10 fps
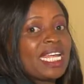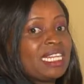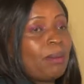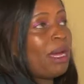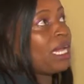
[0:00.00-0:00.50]

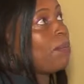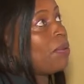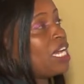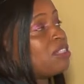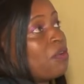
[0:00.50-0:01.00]
get the buying
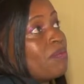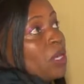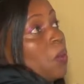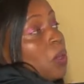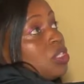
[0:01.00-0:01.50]
price from
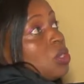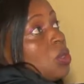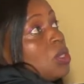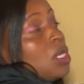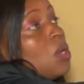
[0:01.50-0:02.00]
the
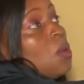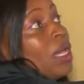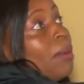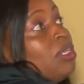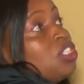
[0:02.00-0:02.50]
equation.
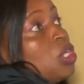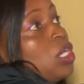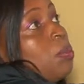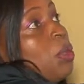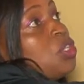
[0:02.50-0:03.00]
We have been told
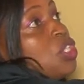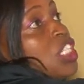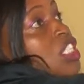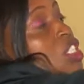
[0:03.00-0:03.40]
he bought 3